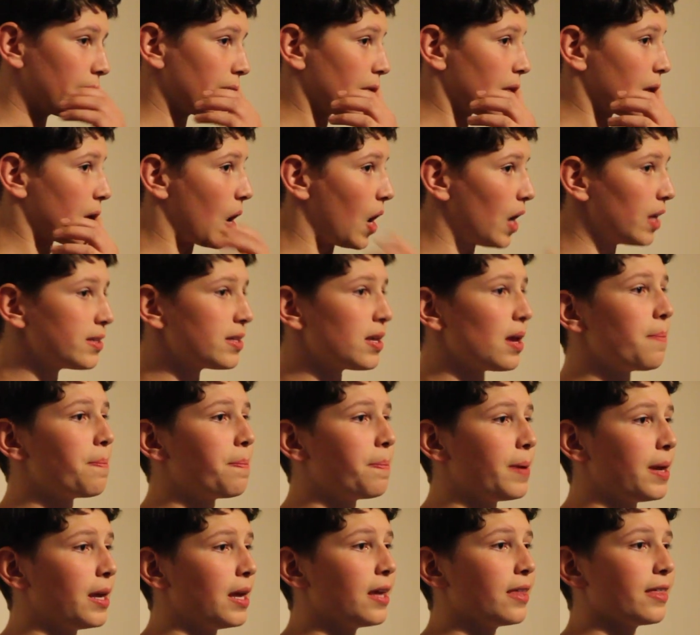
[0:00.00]
The
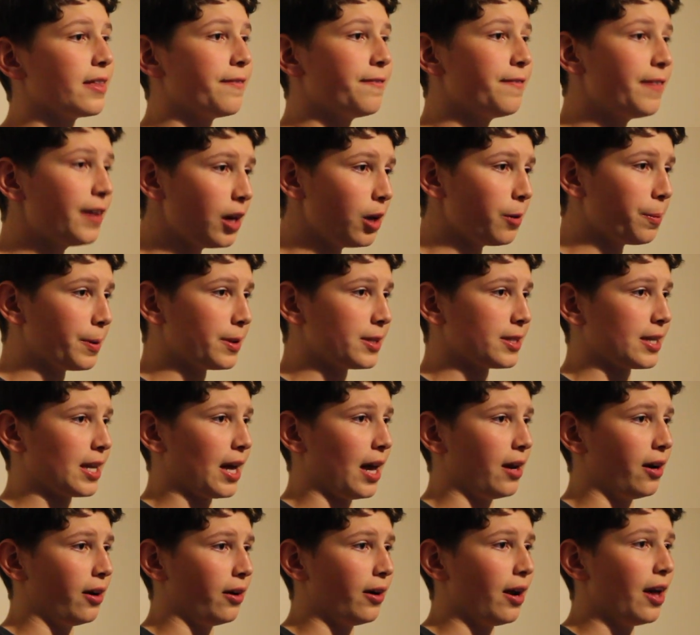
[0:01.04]
concept being the fingerprint
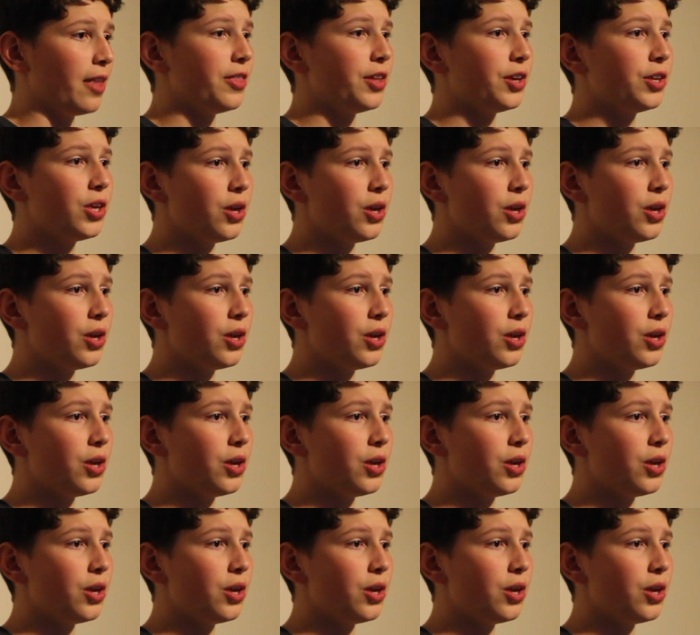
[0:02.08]
scanner and the